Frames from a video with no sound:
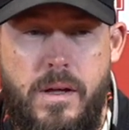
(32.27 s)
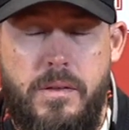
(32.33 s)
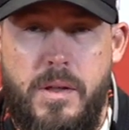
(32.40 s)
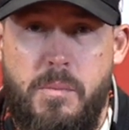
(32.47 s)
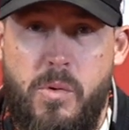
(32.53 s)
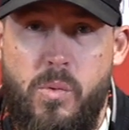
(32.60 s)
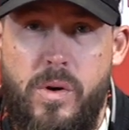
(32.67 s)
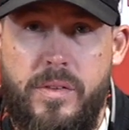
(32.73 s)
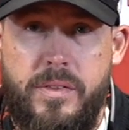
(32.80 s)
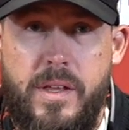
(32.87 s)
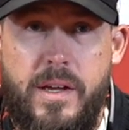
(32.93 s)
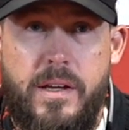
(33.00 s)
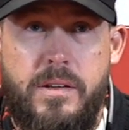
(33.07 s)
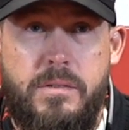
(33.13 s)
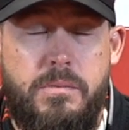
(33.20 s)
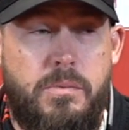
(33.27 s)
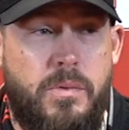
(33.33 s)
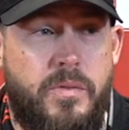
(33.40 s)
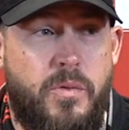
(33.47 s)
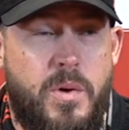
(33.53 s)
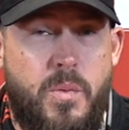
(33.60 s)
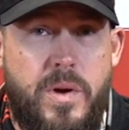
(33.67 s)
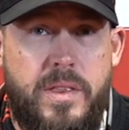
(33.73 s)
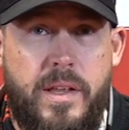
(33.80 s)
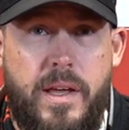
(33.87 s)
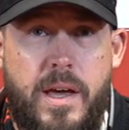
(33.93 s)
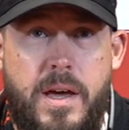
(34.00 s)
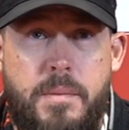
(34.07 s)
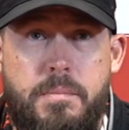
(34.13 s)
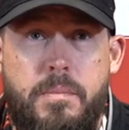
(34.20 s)
Well, number one thing is if we win the
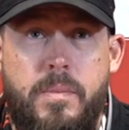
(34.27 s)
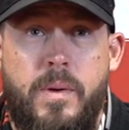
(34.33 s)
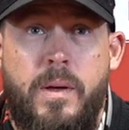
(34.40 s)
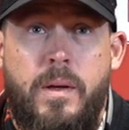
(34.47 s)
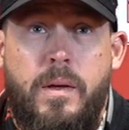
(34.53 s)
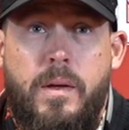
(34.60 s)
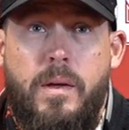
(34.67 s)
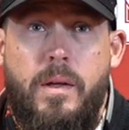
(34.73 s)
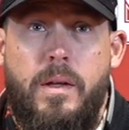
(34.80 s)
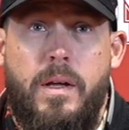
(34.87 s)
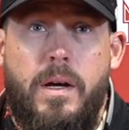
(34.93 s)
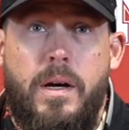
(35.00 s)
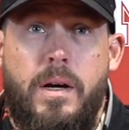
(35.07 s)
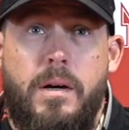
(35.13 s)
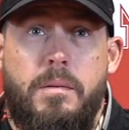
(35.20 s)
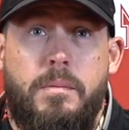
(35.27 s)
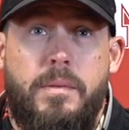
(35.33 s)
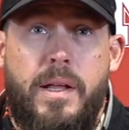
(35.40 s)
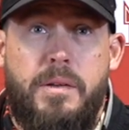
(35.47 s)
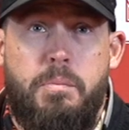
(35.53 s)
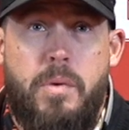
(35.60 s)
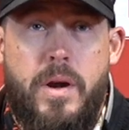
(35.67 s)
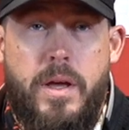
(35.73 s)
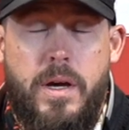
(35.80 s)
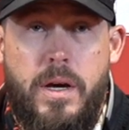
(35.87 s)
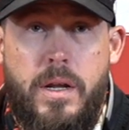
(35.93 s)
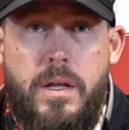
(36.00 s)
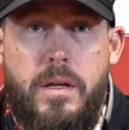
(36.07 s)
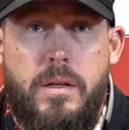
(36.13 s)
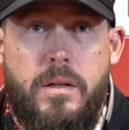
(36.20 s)
game, that's pretty
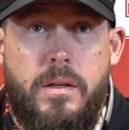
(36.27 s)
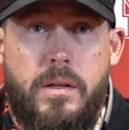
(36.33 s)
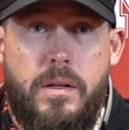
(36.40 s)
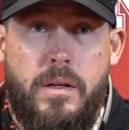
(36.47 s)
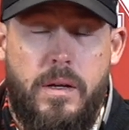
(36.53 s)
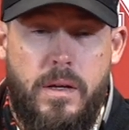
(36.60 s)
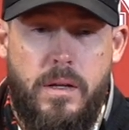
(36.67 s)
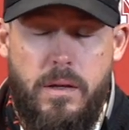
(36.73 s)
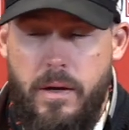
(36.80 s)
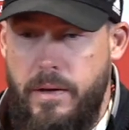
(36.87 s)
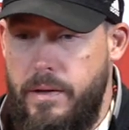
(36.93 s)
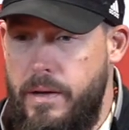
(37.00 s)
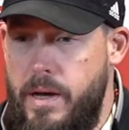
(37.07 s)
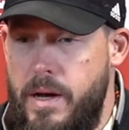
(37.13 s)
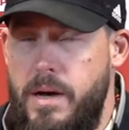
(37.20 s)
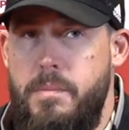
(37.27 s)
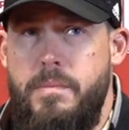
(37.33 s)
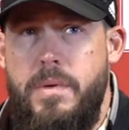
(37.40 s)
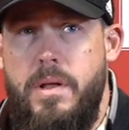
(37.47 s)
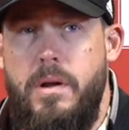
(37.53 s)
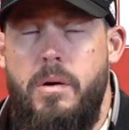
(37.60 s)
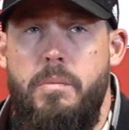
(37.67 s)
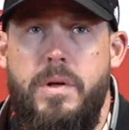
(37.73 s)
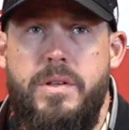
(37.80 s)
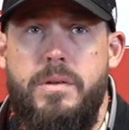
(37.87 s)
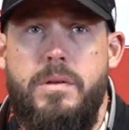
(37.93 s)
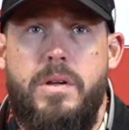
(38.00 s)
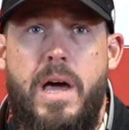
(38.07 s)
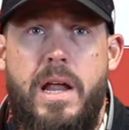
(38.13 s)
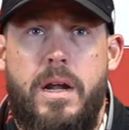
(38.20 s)
good. You know, but
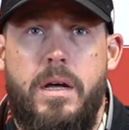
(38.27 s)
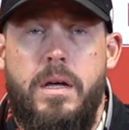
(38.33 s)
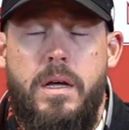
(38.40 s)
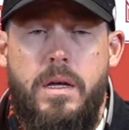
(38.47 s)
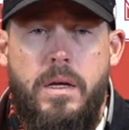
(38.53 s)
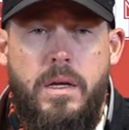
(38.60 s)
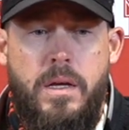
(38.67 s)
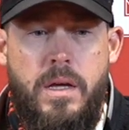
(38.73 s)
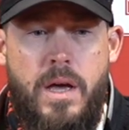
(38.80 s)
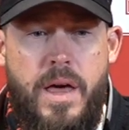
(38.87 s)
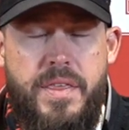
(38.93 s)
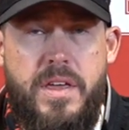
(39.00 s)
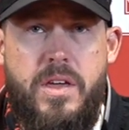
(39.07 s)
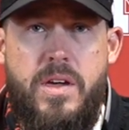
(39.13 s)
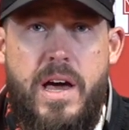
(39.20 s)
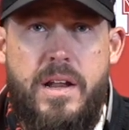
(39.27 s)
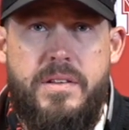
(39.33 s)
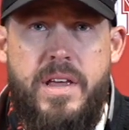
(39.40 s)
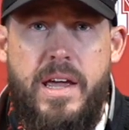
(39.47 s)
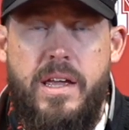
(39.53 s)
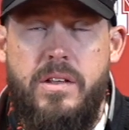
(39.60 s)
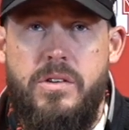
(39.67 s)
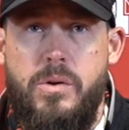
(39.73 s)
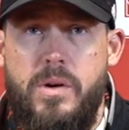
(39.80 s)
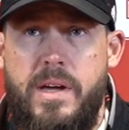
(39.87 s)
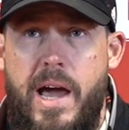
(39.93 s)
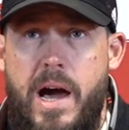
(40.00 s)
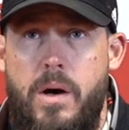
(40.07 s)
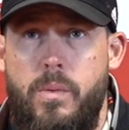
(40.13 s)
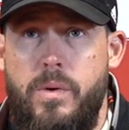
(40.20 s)
you got to, I think you got to take into
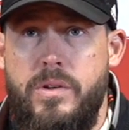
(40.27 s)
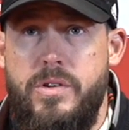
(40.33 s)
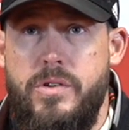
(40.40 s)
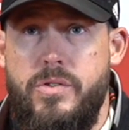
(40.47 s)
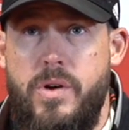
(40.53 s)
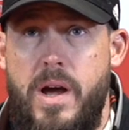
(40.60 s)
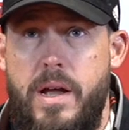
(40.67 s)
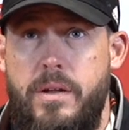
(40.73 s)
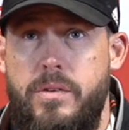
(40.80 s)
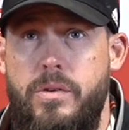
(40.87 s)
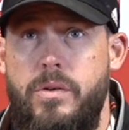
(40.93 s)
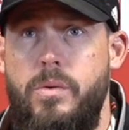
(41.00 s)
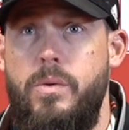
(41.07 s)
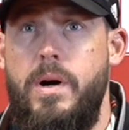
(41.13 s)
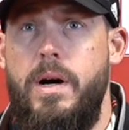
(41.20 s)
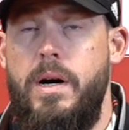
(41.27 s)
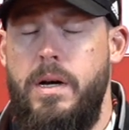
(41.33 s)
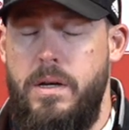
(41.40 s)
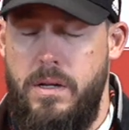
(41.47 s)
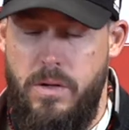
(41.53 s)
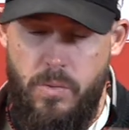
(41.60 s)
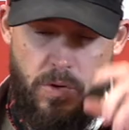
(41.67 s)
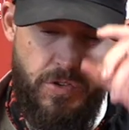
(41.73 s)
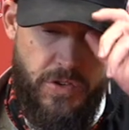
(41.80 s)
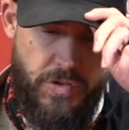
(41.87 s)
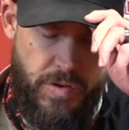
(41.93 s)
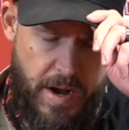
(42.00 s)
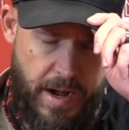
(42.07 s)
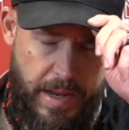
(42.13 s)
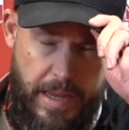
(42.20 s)
account what you're trying to, what you're
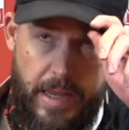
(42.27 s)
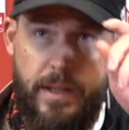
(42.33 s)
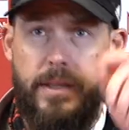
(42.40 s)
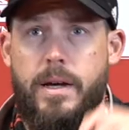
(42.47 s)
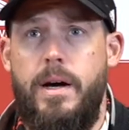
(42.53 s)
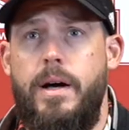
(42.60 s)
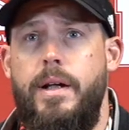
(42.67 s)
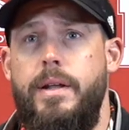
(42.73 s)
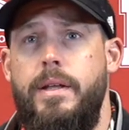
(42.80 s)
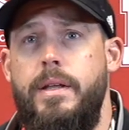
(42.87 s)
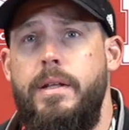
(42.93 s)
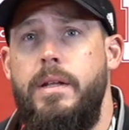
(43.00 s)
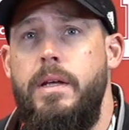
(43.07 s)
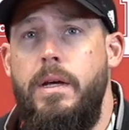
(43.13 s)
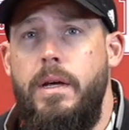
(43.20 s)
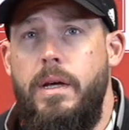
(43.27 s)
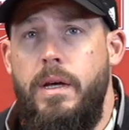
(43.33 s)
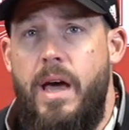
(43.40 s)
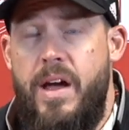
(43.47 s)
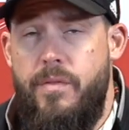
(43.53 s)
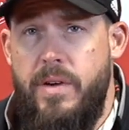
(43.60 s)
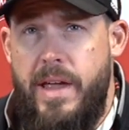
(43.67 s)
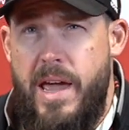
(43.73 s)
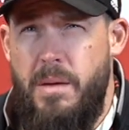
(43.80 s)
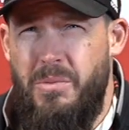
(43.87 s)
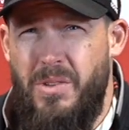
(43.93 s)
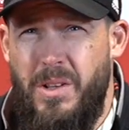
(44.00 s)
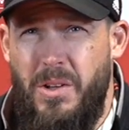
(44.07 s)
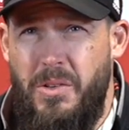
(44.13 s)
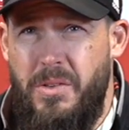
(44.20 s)
trying to get done. And every
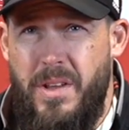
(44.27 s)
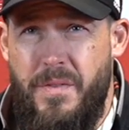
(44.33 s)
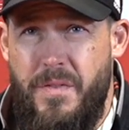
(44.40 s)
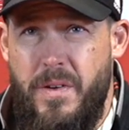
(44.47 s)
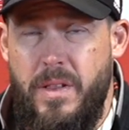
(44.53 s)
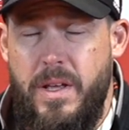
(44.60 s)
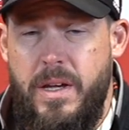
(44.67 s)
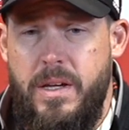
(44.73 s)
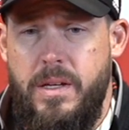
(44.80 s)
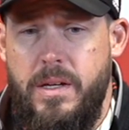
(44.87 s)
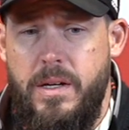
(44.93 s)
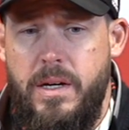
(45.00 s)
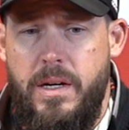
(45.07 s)
game's a little differently.